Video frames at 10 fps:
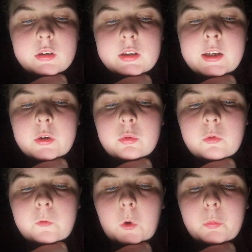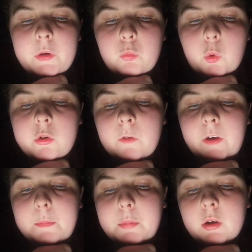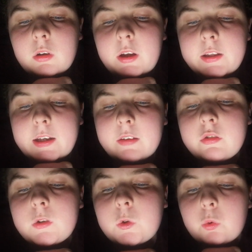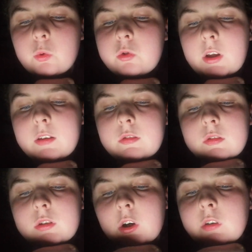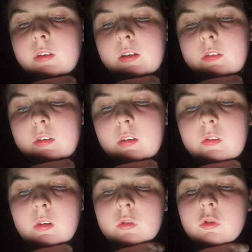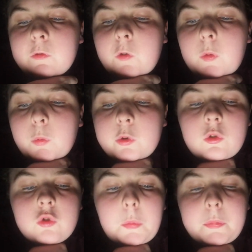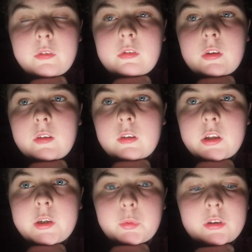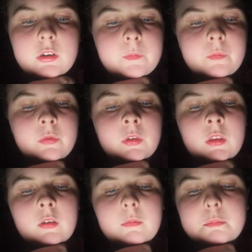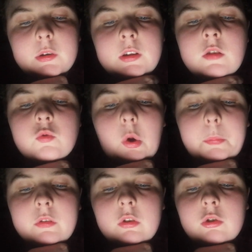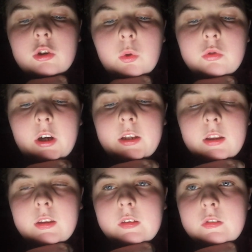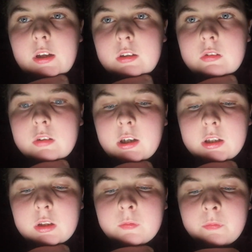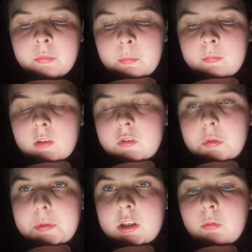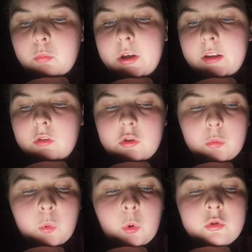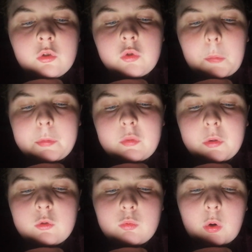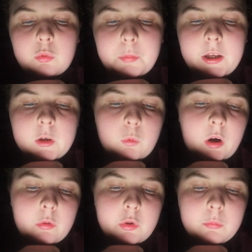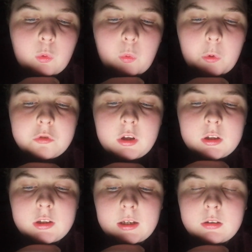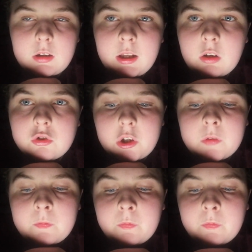Clouds form when water vapor, a gas, cools and condenses to form water droplets as a liquid. But these droplets are so tiny they stay in the sky. To become rain, the water droplets must grow by acquiring more water and getting larger.